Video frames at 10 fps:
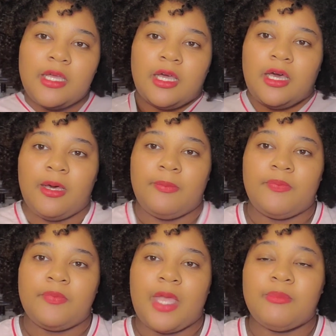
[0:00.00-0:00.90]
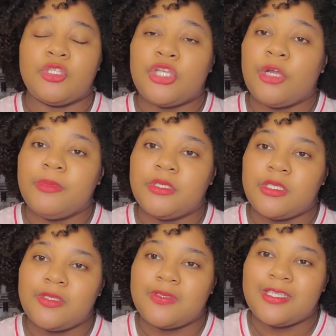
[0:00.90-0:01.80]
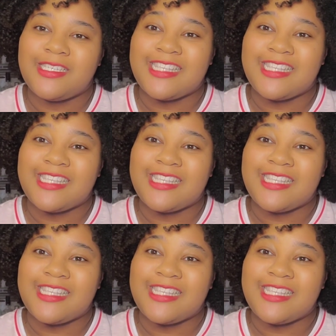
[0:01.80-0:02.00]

I'm determined to use this.